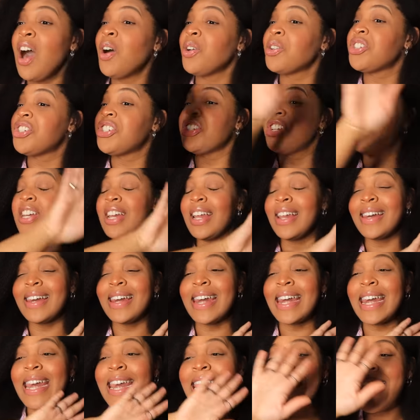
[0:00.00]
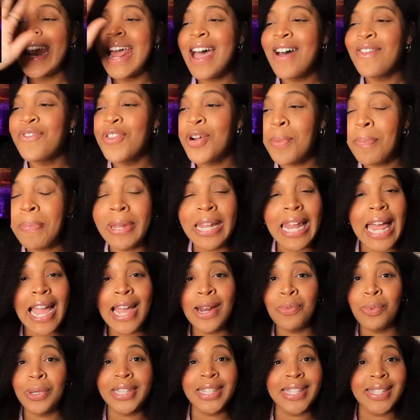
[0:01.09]
should have never
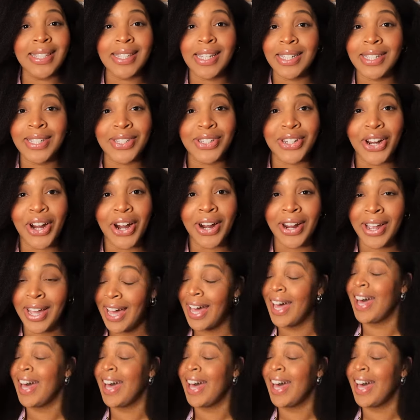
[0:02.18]
played with sister.